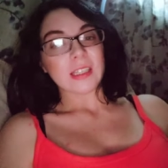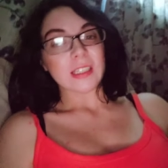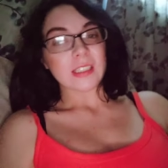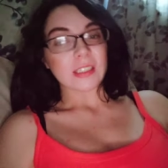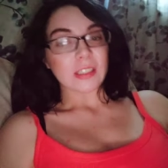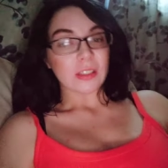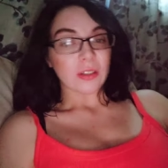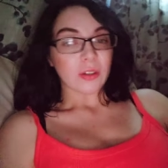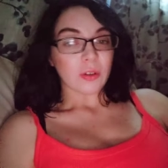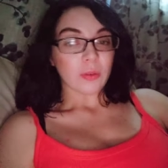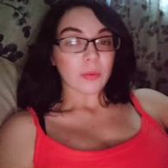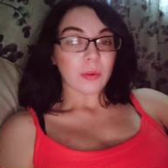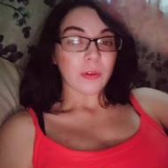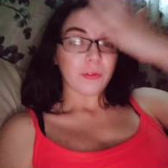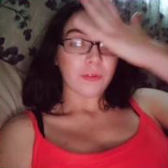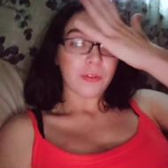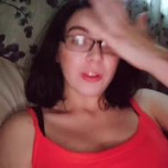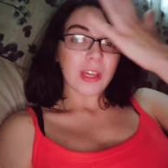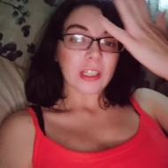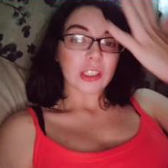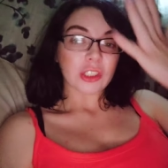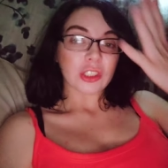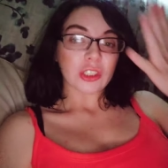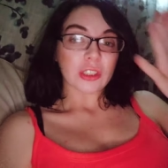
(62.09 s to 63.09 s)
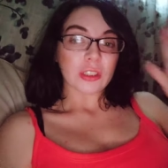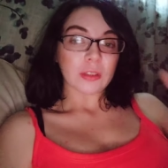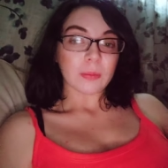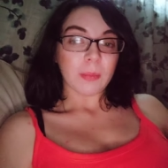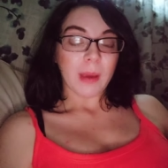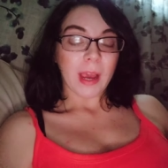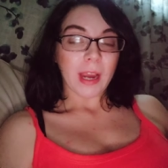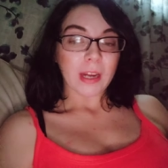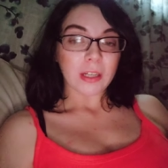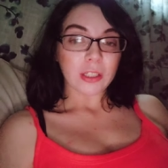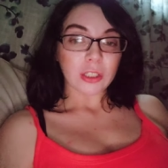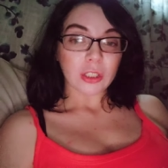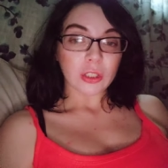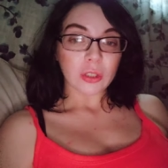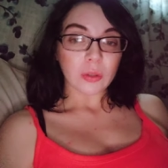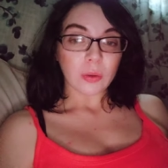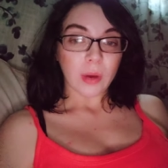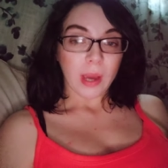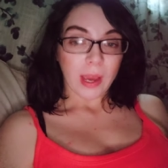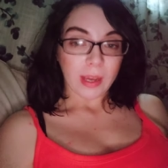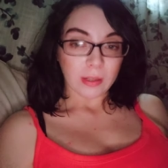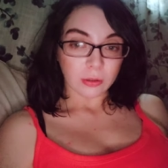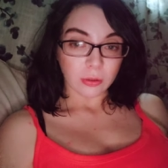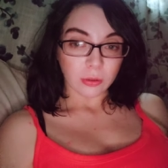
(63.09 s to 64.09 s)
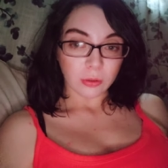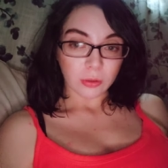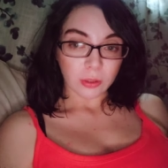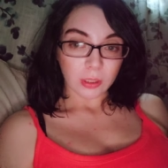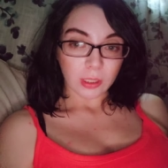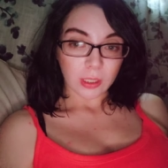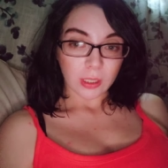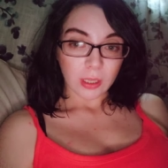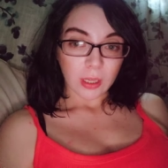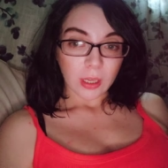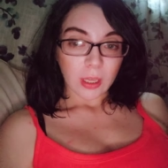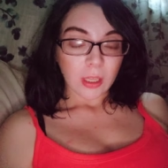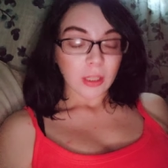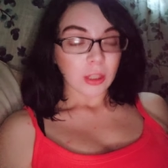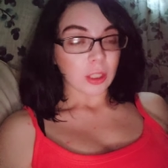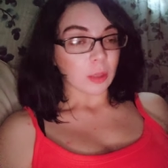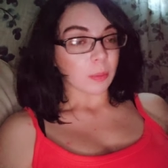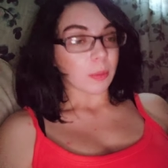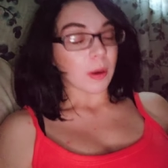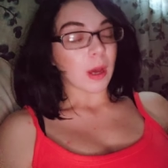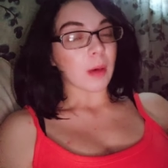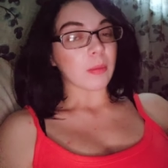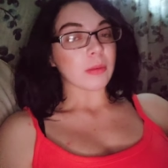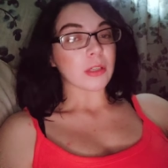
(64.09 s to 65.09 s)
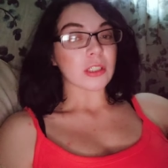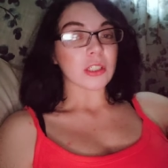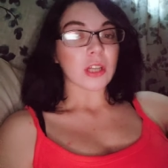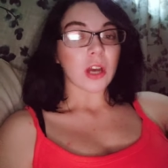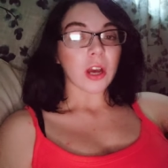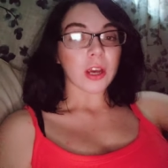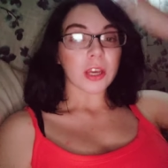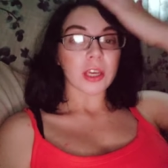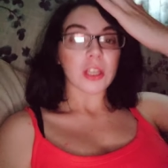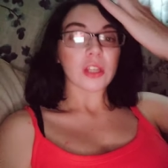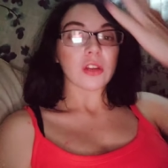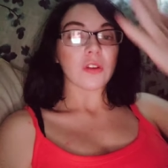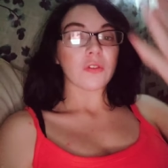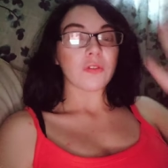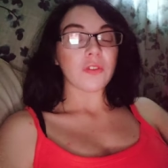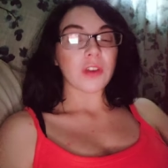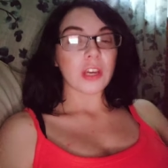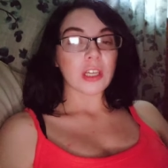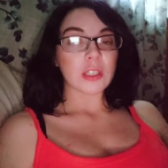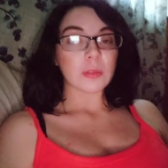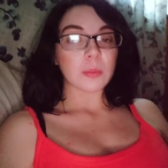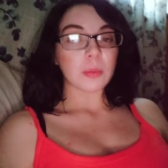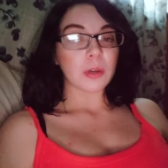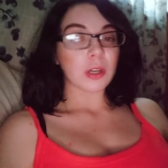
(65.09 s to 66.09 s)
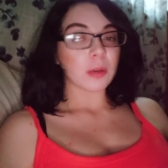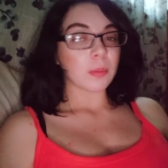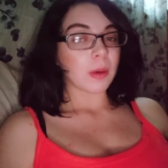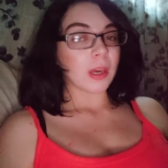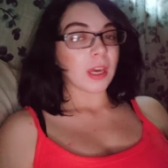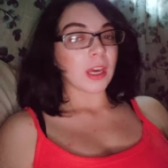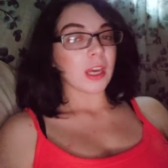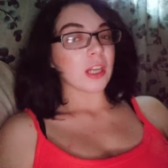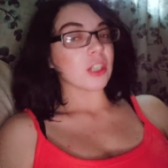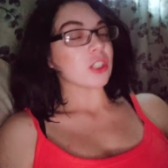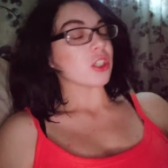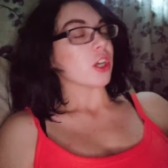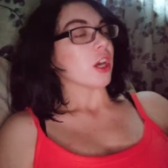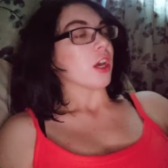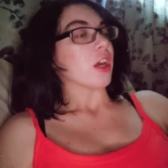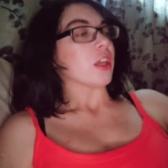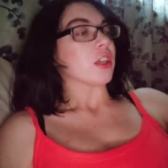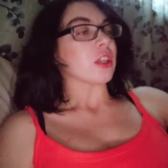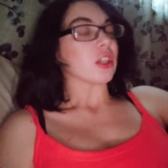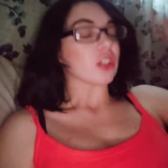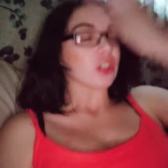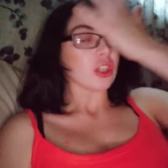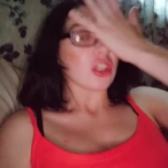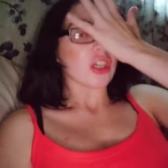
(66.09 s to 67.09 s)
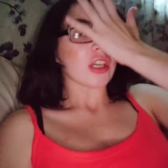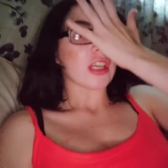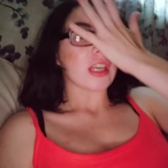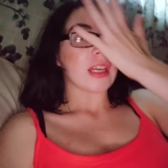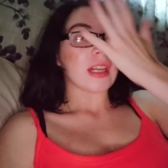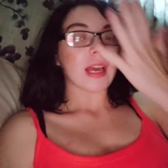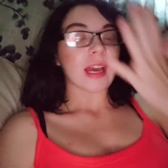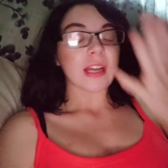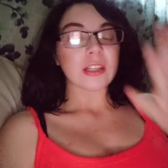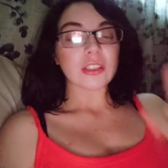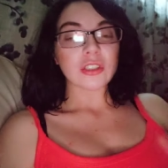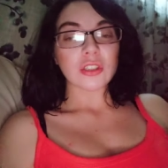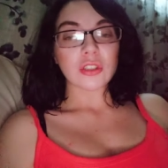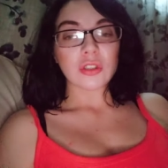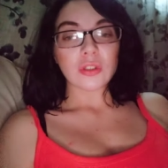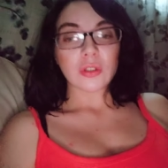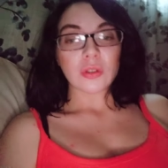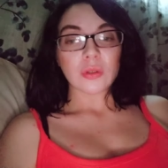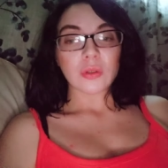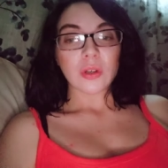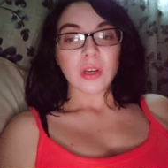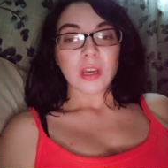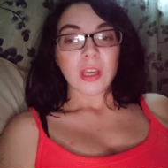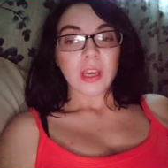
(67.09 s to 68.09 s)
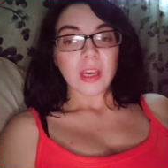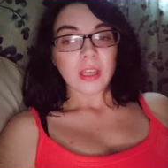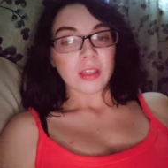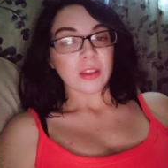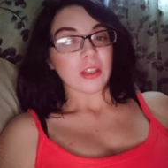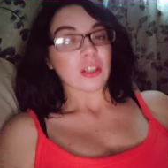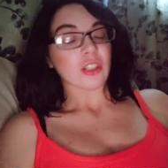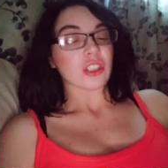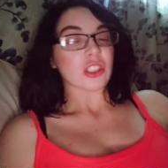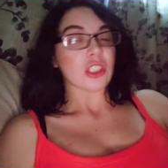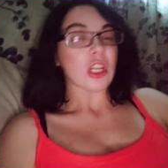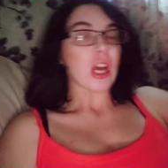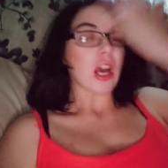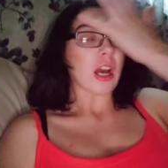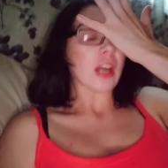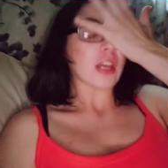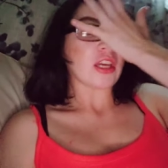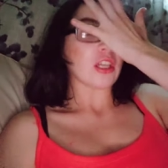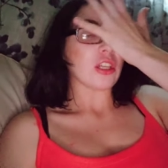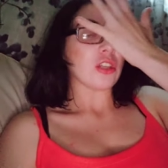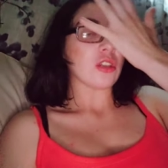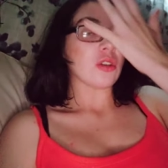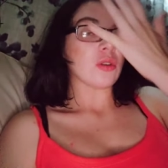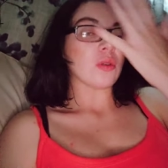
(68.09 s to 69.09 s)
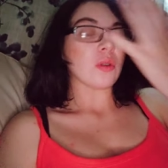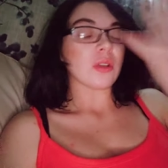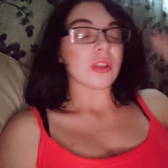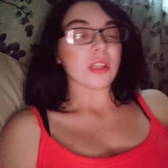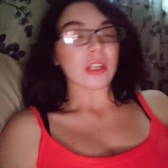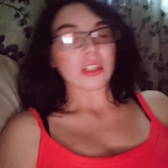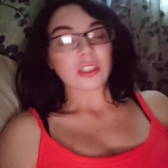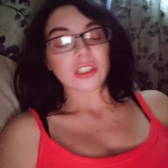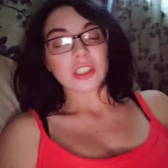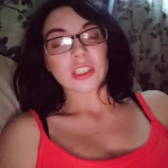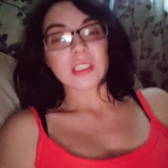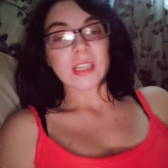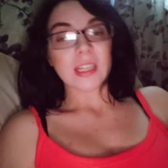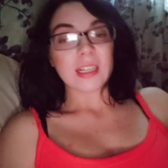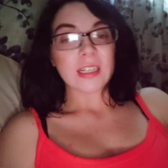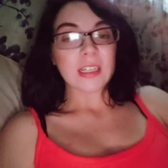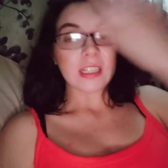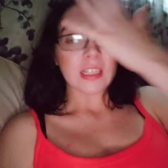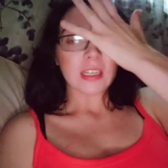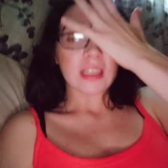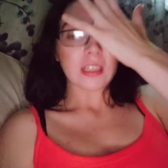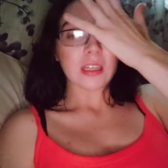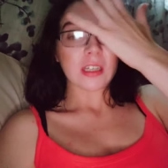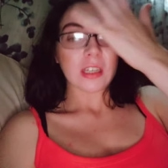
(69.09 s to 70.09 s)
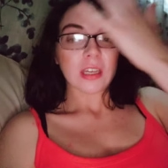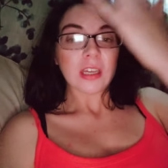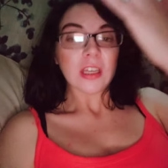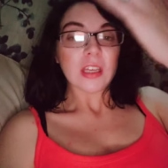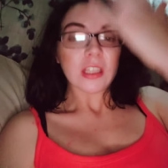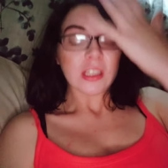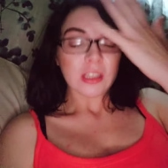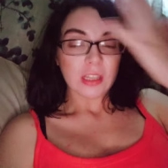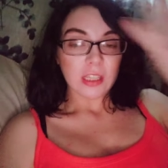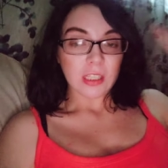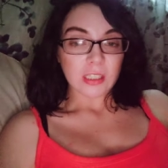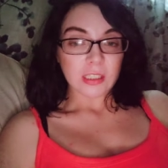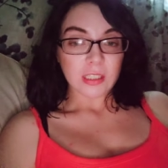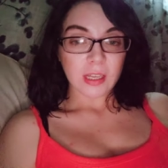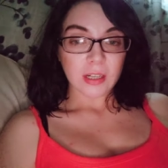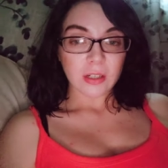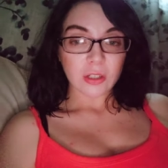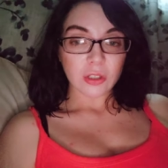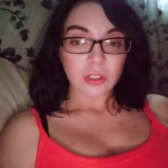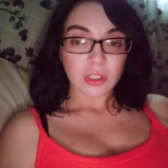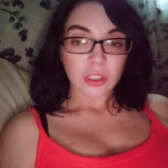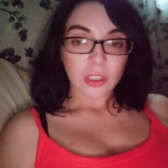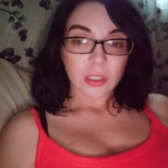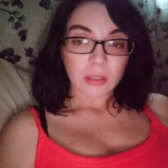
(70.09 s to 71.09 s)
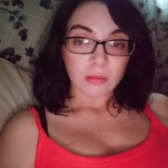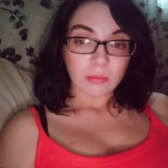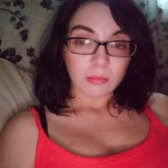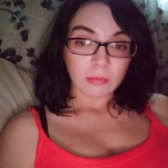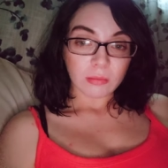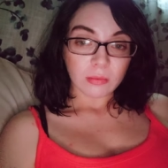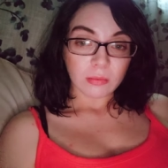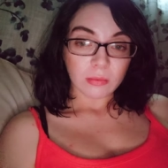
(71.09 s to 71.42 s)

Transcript: these little reflections back to you astrally. They're probably stalking your Facebook page, they're looking at you, and they're stalking you, and they're sending this energy.